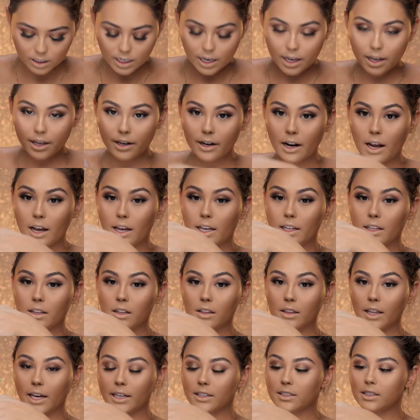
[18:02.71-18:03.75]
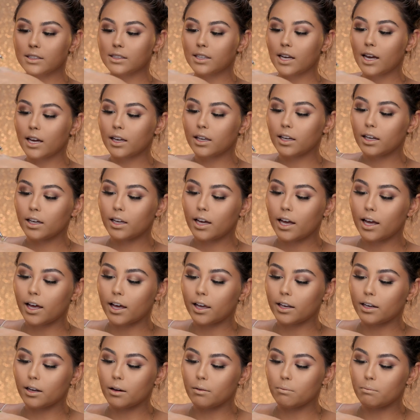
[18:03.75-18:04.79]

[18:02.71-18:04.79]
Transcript: Again, I like to take it and